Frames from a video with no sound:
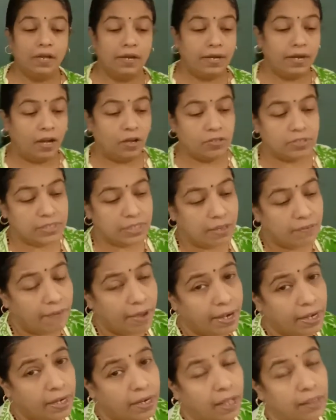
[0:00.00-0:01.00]
Now see,
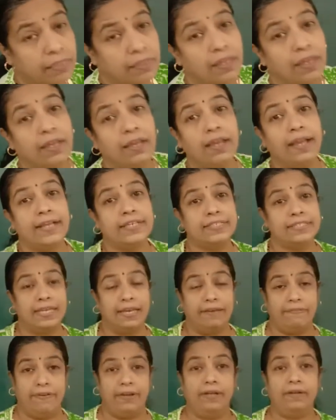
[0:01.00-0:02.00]
when nothing is
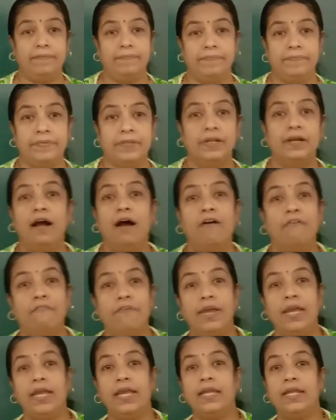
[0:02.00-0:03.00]
given,
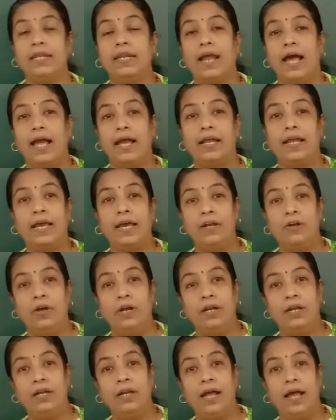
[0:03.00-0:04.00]
we
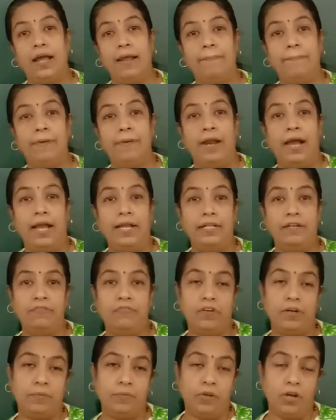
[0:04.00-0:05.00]
cannot apply the
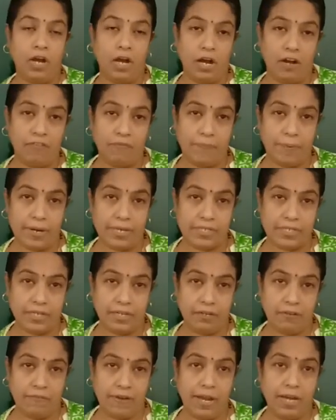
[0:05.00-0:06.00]
formula of
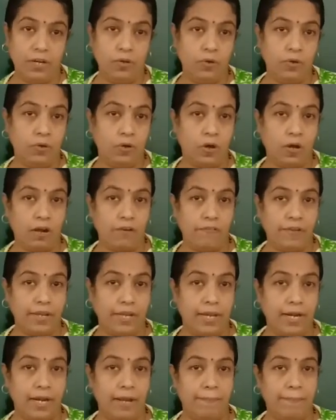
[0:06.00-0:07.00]
present value nor we
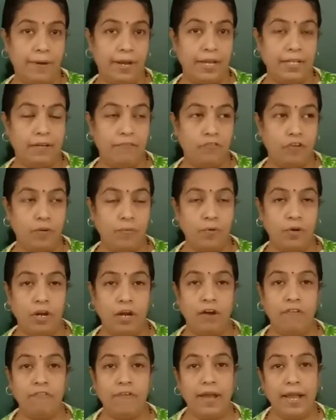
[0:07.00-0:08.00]
can apply the formula
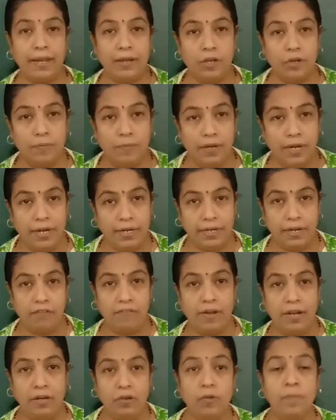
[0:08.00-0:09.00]
of accumulated
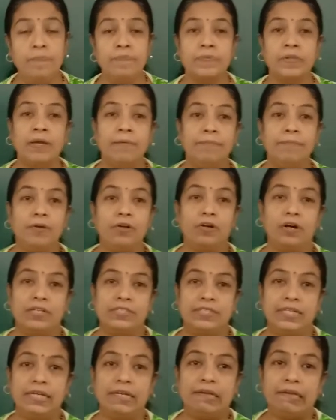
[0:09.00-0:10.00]
value,
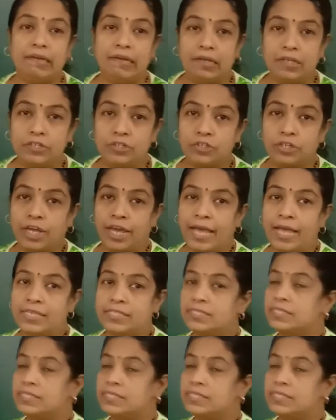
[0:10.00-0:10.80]
because in each case